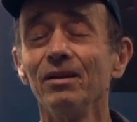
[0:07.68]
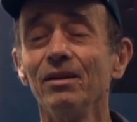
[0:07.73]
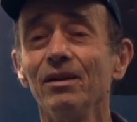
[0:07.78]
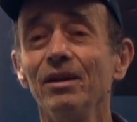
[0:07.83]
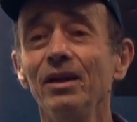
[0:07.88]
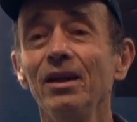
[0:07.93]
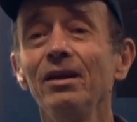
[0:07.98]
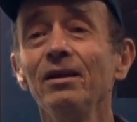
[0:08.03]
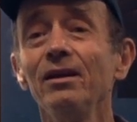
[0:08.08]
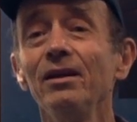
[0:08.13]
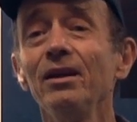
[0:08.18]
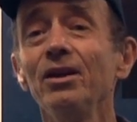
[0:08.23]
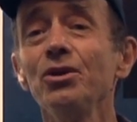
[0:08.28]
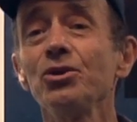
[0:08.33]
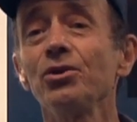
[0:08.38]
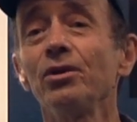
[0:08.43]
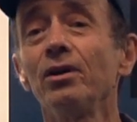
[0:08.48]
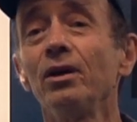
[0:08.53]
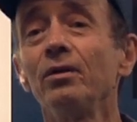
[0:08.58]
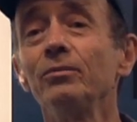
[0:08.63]
the
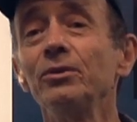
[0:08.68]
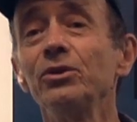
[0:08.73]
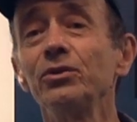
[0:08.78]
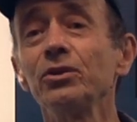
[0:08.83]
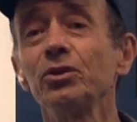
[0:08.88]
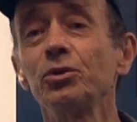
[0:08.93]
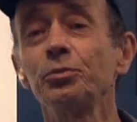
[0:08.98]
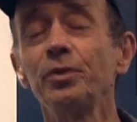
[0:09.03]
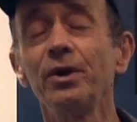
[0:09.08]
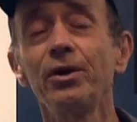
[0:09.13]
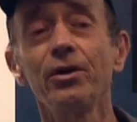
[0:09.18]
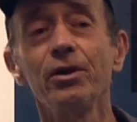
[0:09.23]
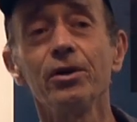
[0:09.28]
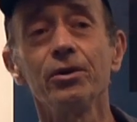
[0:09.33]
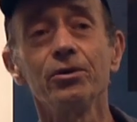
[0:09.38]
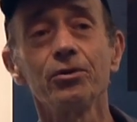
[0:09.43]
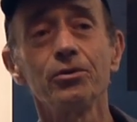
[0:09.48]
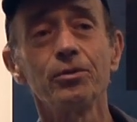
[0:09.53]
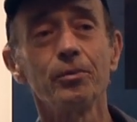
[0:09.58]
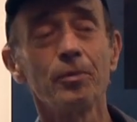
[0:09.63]
Indonesian army's
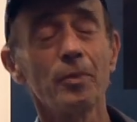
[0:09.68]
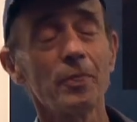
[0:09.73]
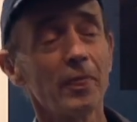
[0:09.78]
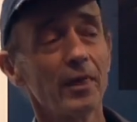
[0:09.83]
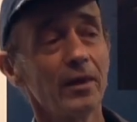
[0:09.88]
experience